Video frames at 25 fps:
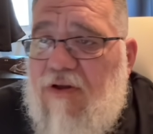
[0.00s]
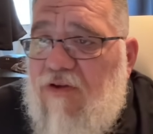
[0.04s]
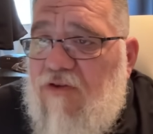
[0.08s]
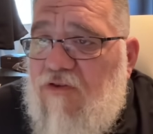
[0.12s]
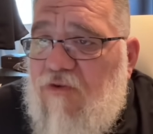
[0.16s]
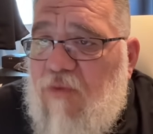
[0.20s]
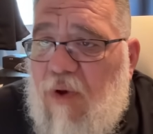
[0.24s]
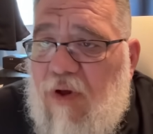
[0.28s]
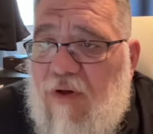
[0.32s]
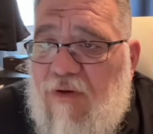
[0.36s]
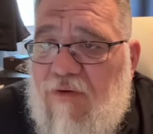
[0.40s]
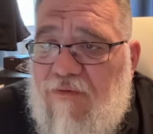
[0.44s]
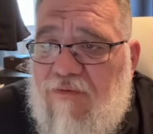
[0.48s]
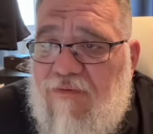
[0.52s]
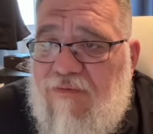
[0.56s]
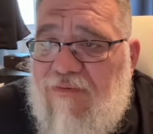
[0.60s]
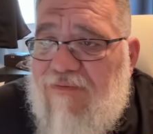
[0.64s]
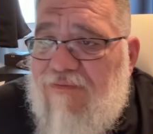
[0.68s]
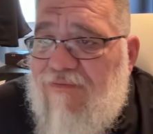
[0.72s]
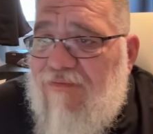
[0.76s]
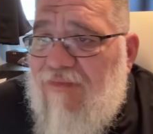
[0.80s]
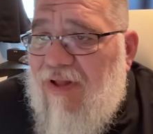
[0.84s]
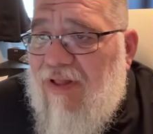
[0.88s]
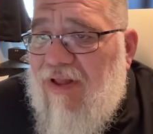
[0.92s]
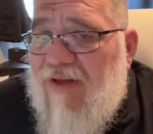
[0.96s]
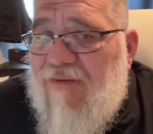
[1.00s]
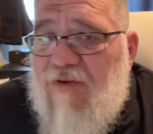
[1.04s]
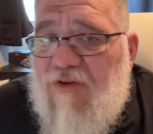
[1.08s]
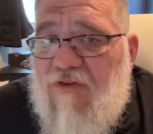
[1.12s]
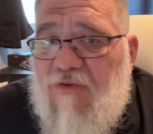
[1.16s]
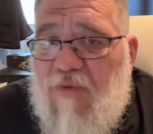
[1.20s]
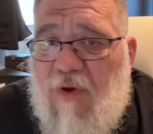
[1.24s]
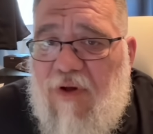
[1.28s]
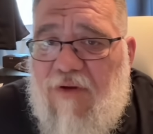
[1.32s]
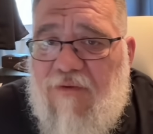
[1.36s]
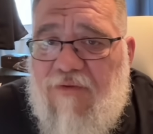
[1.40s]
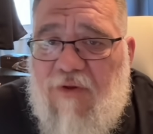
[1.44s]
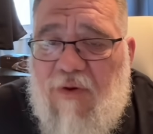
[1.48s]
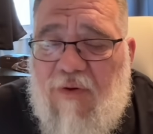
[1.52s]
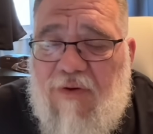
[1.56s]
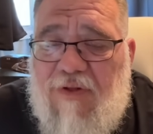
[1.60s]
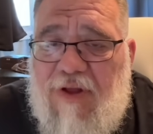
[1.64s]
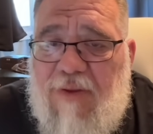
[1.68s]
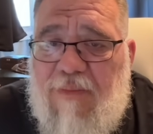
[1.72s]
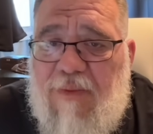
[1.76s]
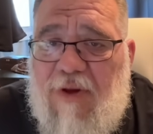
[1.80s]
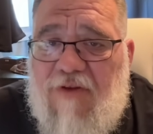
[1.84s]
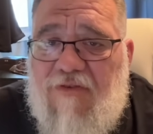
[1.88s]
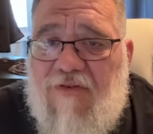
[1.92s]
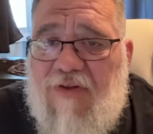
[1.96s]
11, 12,
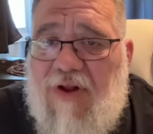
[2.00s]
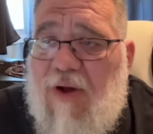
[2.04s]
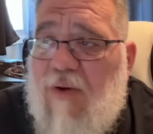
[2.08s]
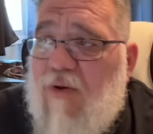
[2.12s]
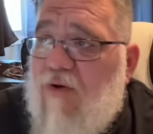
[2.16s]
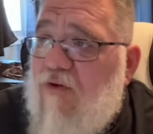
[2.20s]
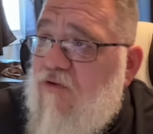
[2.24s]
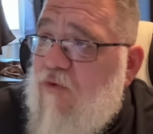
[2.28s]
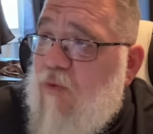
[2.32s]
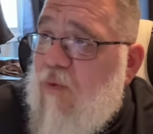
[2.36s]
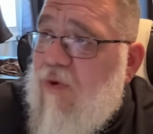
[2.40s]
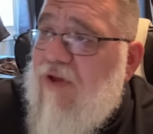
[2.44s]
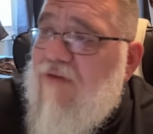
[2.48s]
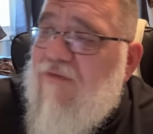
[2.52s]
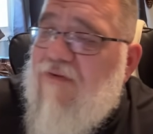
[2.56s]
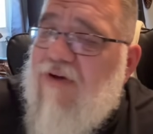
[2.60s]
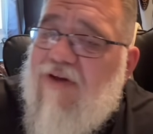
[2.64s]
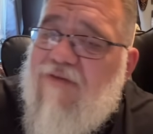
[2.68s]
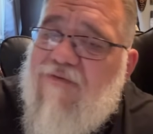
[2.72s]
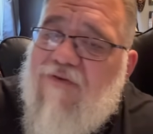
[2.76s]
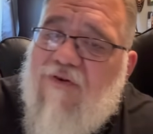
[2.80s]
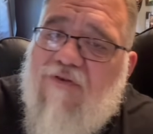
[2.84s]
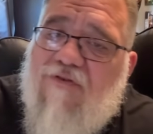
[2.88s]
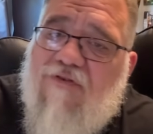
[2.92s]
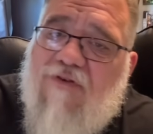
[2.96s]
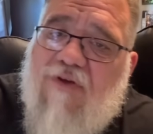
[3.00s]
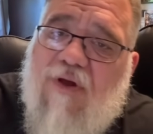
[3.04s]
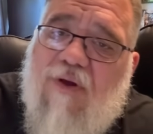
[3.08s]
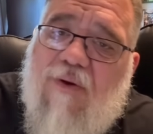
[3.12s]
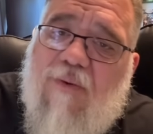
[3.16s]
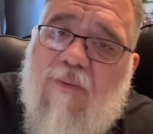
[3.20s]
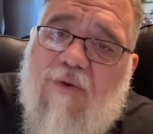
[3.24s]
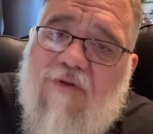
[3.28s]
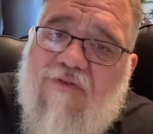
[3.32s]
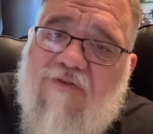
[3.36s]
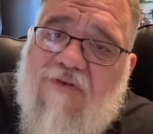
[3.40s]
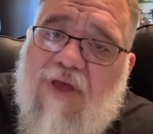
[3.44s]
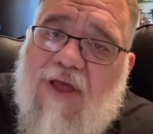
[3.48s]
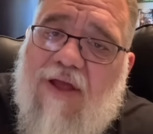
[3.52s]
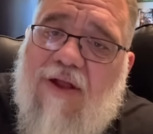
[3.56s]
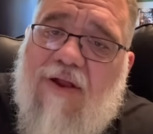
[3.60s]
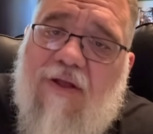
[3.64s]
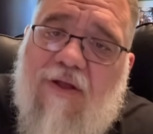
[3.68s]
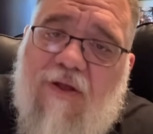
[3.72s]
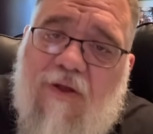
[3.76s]
$13 an hour, 25 years ago, once again,